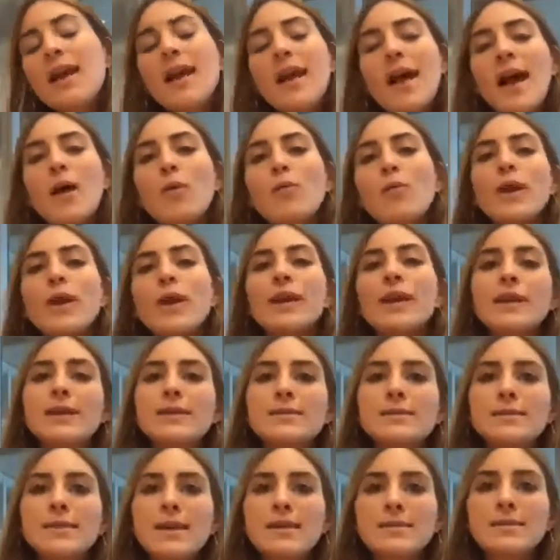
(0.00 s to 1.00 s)
and waiting
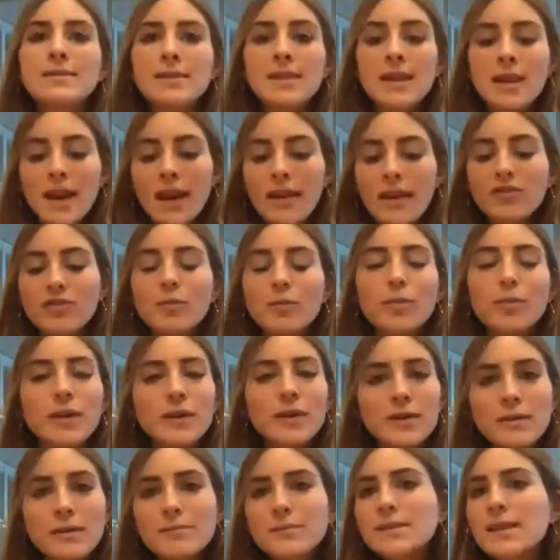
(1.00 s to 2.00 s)
instead to then have to
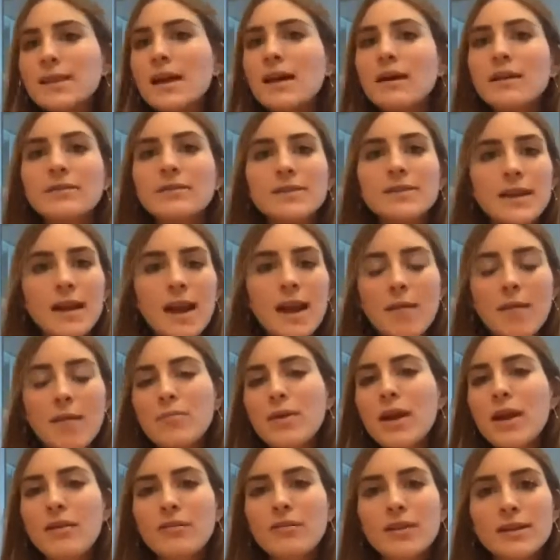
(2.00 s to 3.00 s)
prick themselves and
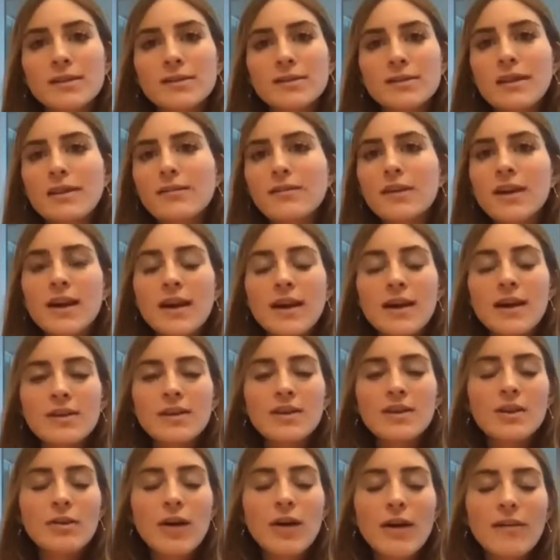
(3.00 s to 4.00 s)
be at risk of,
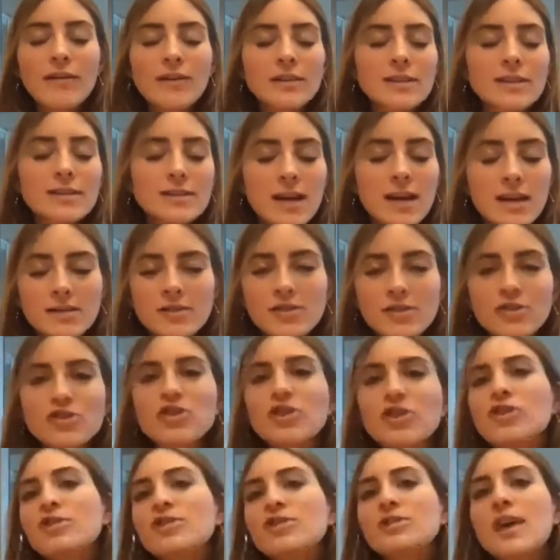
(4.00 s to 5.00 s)
having to test their
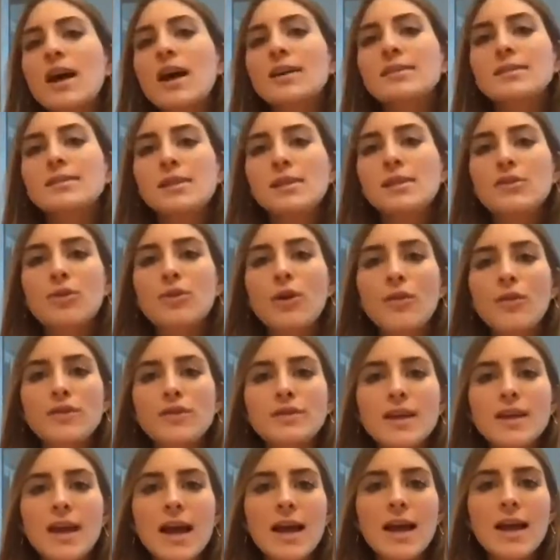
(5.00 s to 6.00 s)
sugars constantly throughout the
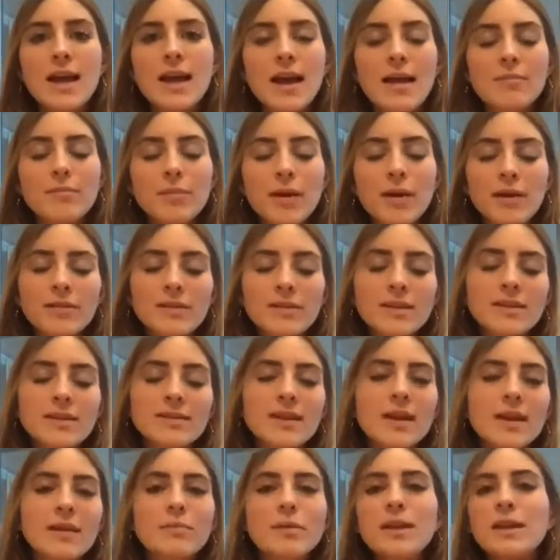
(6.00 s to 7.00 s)
day, and be at risk of
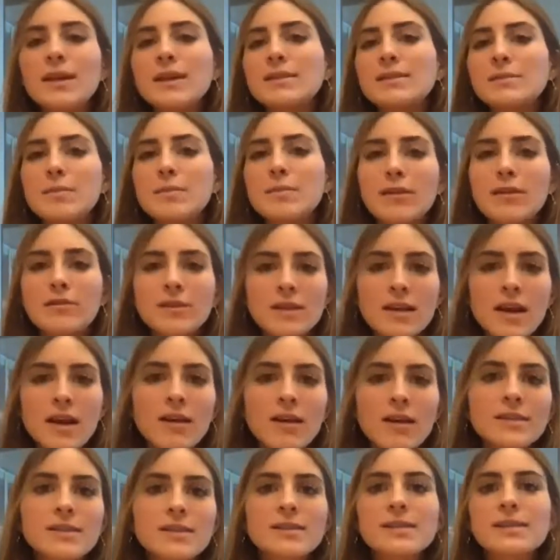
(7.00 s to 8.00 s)
diabetes and be at risk of
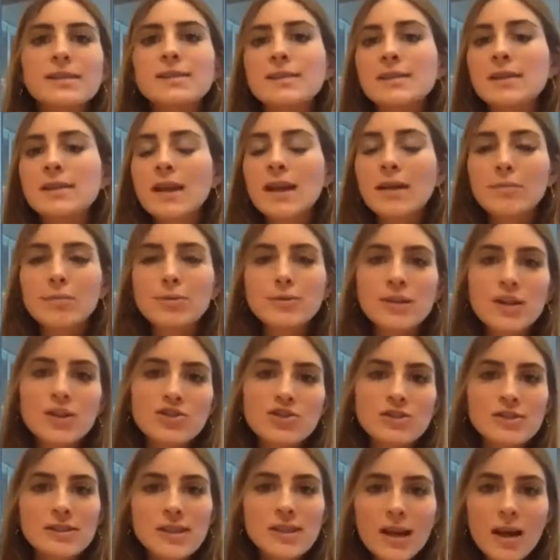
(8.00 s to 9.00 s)
heart disease and the
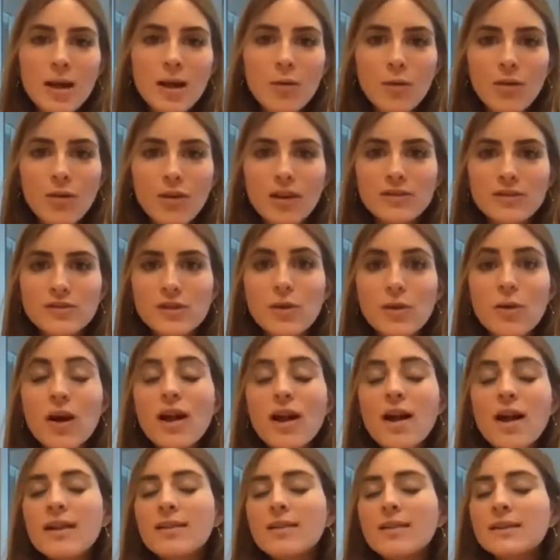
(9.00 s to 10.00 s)
amputations that come with it. So
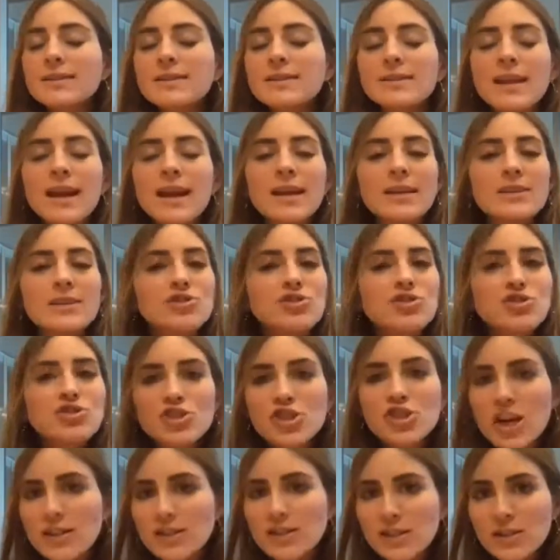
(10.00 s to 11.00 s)
the scale is
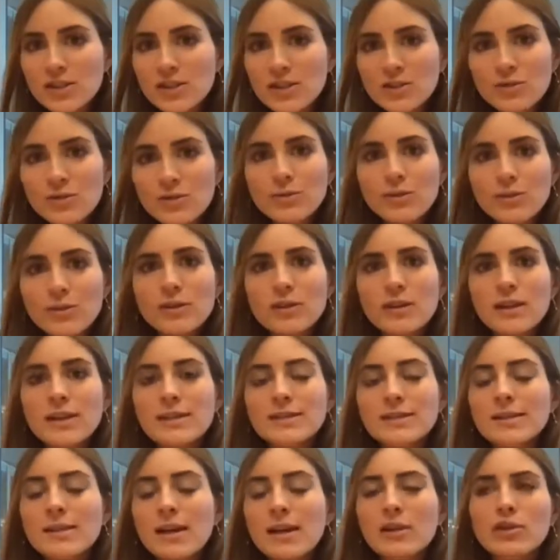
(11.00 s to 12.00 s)
just a tool.
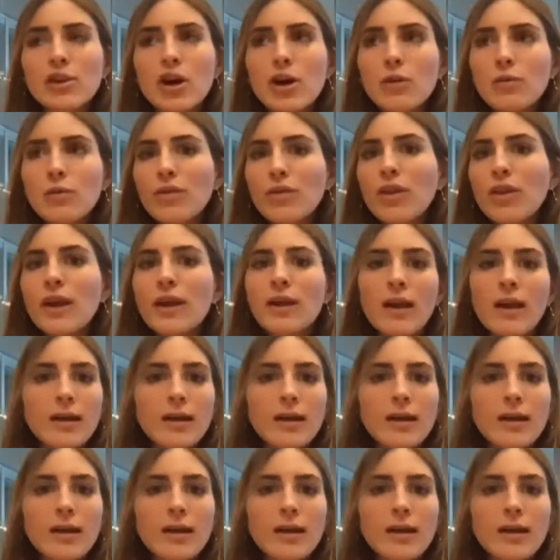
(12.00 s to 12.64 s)
It's along with like